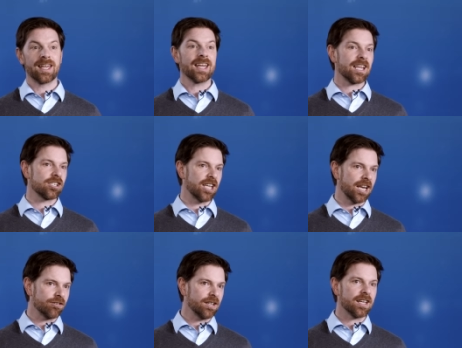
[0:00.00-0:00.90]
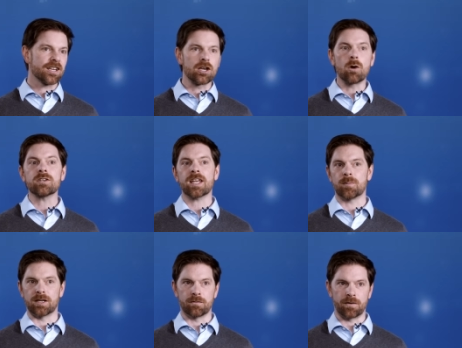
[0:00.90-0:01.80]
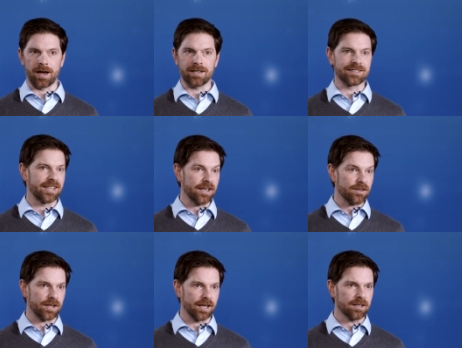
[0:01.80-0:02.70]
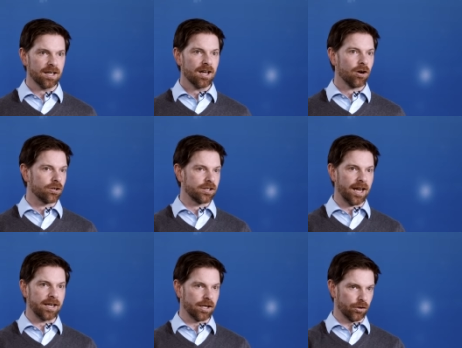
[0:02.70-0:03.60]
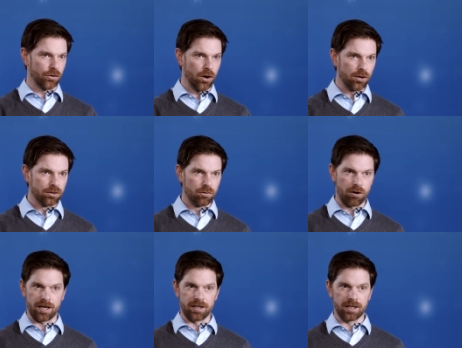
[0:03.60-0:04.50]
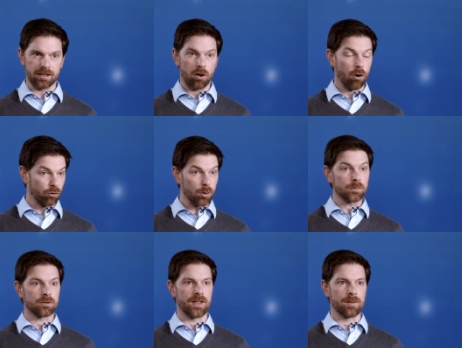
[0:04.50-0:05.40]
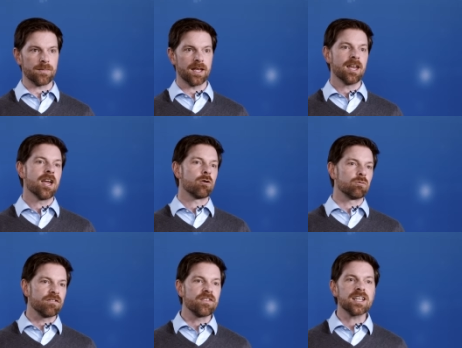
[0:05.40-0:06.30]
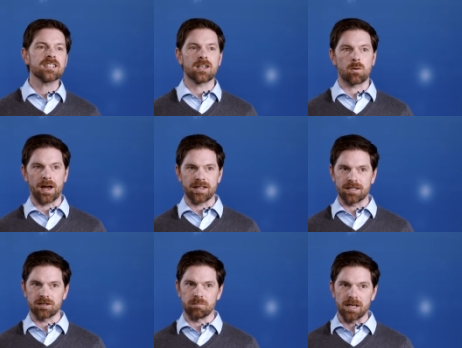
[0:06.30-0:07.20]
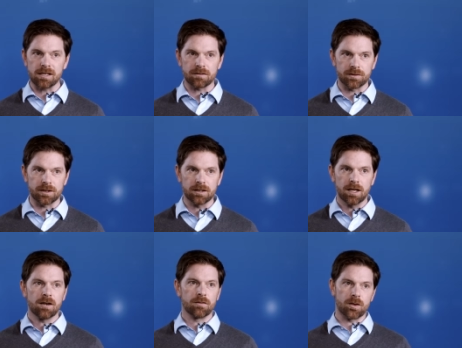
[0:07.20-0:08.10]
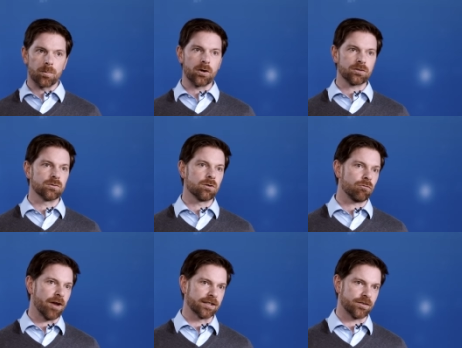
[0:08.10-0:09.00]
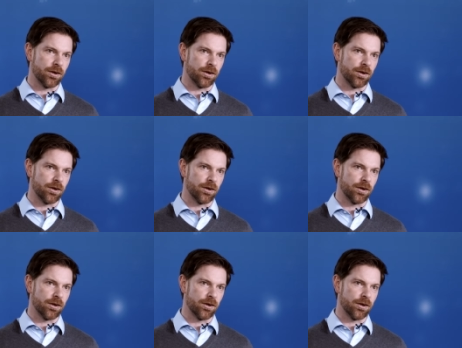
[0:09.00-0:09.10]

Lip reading: In general, a note can be defined as anything containing a thought or idea, or groups of them, revealed in a way that is meaningful for the person who creates the